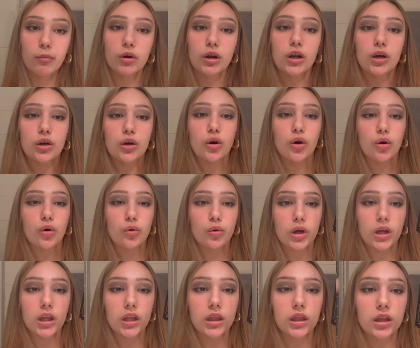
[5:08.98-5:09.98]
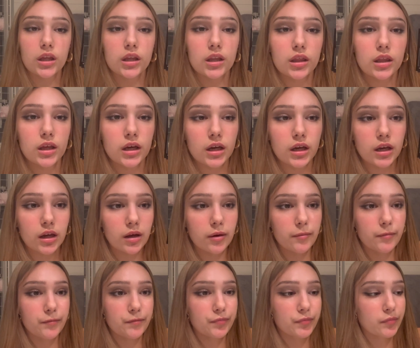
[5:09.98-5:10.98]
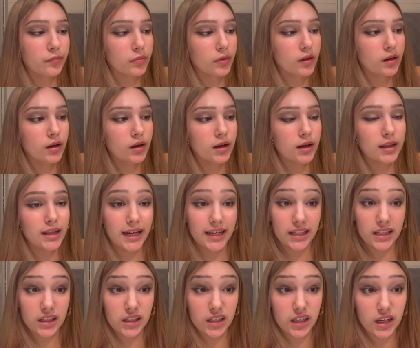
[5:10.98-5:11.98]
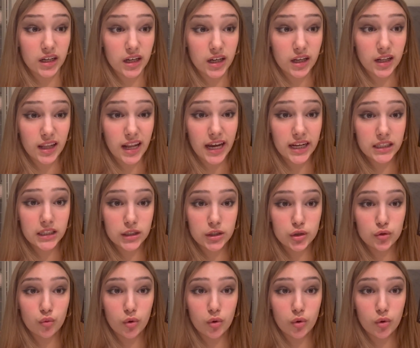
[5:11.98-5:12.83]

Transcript: gonna go with the lightest